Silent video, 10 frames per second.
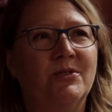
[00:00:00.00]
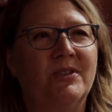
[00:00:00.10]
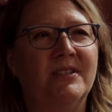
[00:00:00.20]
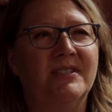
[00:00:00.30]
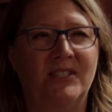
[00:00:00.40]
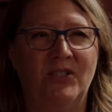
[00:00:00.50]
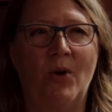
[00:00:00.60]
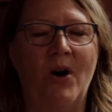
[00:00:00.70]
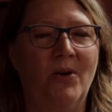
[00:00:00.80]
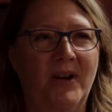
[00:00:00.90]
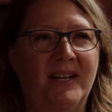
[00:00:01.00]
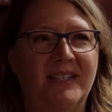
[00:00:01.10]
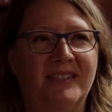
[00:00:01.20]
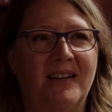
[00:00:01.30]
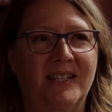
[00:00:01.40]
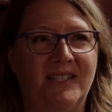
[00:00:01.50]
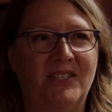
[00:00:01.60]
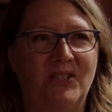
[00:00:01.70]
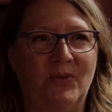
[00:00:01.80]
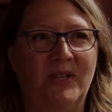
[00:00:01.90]
stories, did you already decide to
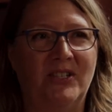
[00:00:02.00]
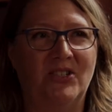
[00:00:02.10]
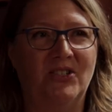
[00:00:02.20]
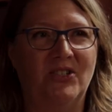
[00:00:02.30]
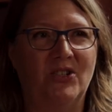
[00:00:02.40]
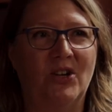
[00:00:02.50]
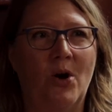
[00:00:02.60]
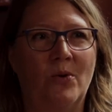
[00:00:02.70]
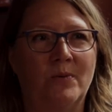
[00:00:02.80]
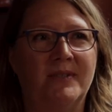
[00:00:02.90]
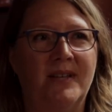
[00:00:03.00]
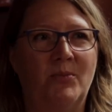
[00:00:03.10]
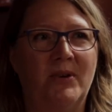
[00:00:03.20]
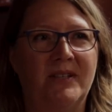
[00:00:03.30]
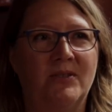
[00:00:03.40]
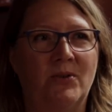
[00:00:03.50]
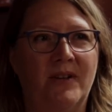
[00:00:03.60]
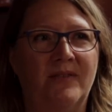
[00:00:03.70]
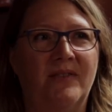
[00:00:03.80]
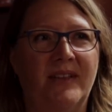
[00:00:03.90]
do each your own separate sort
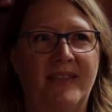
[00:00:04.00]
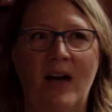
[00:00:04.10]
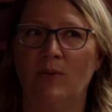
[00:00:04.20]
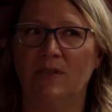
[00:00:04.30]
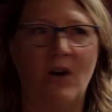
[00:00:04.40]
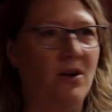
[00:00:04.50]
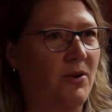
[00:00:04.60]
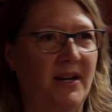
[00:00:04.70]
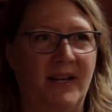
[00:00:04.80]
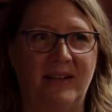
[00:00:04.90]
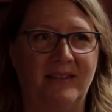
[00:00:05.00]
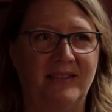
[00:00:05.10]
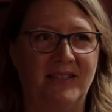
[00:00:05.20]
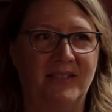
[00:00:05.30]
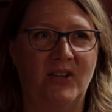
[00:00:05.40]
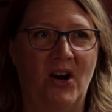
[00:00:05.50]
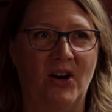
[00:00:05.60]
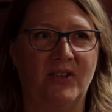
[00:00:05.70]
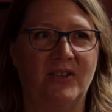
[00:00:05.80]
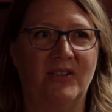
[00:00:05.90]
of like that was already that
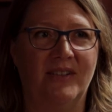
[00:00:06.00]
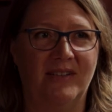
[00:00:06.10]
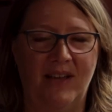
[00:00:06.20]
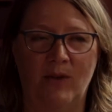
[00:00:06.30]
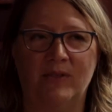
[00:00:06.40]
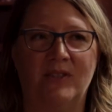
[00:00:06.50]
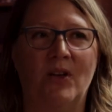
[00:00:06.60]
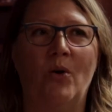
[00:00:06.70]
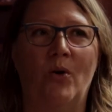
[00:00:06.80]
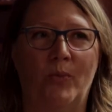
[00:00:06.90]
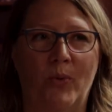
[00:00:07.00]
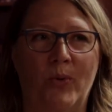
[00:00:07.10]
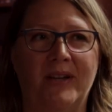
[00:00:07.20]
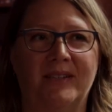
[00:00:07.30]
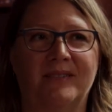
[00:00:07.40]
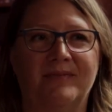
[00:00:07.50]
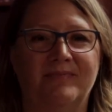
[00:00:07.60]
was the purpose was the of. Point. In fact,